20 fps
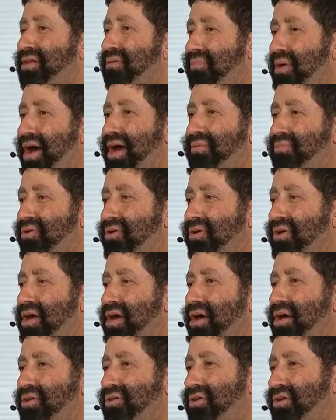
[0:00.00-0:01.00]
in the Bible
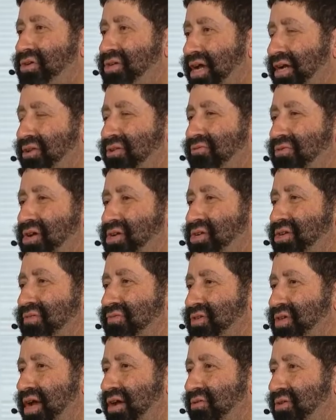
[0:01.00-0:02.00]
the Declaration
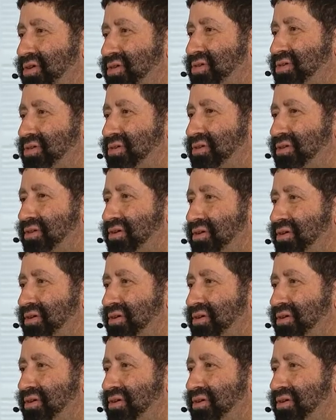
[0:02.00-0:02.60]
of Cyrus.